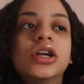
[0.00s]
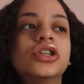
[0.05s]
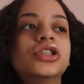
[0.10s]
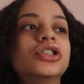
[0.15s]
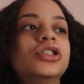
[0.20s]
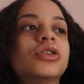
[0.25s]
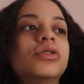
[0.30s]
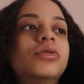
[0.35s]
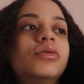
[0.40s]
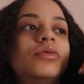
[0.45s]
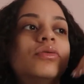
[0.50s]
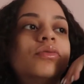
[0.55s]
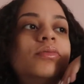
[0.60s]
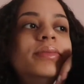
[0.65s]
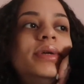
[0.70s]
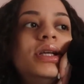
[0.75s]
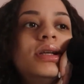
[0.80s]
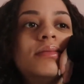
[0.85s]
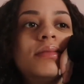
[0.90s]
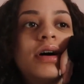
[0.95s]
So
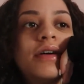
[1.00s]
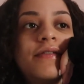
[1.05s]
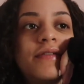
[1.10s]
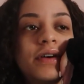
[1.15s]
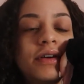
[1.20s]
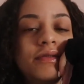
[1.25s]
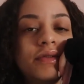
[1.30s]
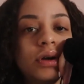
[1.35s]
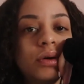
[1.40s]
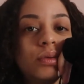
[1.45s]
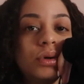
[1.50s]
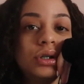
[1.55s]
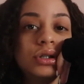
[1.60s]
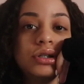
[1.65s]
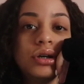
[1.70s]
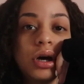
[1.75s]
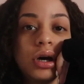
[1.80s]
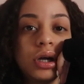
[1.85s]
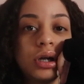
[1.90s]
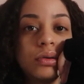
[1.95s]
me and my friend Red were
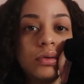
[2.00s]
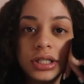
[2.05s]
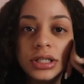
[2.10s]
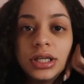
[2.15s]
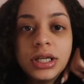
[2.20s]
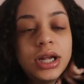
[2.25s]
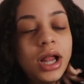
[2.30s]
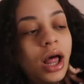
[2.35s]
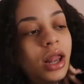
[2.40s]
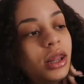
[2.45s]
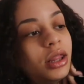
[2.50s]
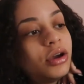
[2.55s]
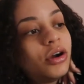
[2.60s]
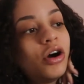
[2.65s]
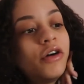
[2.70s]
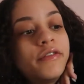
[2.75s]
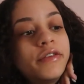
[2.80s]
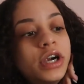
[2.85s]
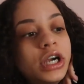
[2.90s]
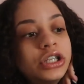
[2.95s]
talking, and then I look
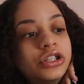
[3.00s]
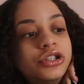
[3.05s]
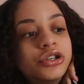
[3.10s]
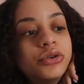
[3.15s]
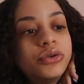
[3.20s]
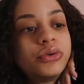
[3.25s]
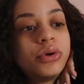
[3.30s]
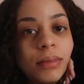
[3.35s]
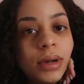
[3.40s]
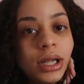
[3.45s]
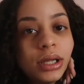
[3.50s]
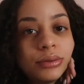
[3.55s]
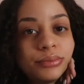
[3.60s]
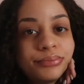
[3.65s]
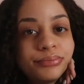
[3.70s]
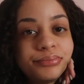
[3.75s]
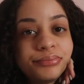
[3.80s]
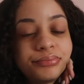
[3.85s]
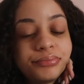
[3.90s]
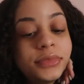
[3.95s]
over at Joe. I'm like,
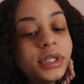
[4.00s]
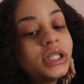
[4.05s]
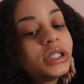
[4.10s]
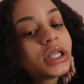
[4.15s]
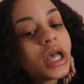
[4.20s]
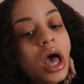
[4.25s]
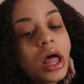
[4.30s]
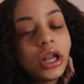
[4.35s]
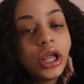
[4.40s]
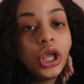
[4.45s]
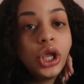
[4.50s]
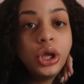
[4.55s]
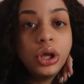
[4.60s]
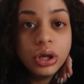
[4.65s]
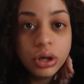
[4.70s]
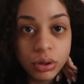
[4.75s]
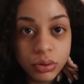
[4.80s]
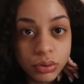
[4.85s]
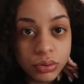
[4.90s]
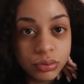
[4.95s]
he's kind of
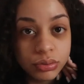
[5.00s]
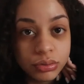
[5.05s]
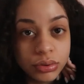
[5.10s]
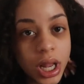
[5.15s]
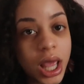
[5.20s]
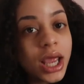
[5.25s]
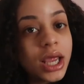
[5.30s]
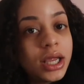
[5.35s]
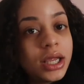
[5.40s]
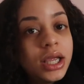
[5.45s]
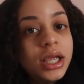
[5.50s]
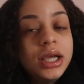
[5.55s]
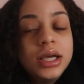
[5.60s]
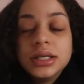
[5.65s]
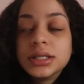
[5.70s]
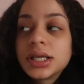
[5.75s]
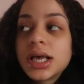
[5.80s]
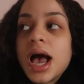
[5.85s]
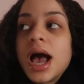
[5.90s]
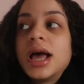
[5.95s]
cute. Like,
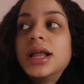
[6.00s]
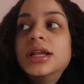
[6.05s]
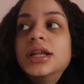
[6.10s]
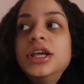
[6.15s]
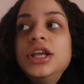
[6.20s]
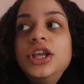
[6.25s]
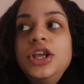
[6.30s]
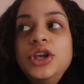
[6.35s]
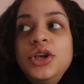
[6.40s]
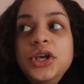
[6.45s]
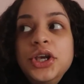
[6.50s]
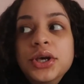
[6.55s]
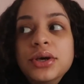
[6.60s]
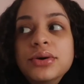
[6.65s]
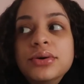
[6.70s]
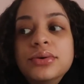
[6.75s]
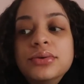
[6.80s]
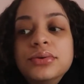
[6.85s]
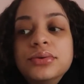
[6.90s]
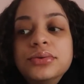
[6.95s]
he's kind of
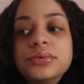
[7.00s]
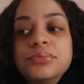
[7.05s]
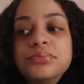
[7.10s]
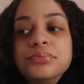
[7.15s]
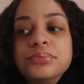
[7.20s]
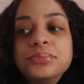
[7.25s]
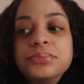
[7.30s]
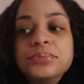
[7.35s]
cute.